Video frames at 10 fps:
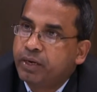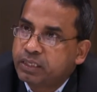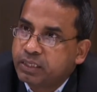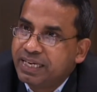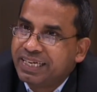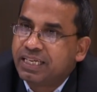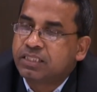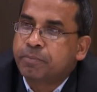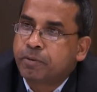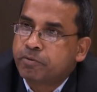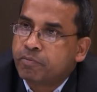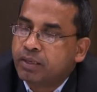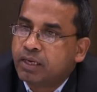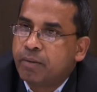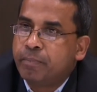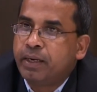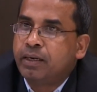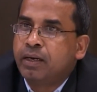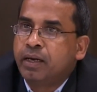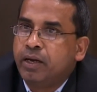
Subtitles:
with increased support from the government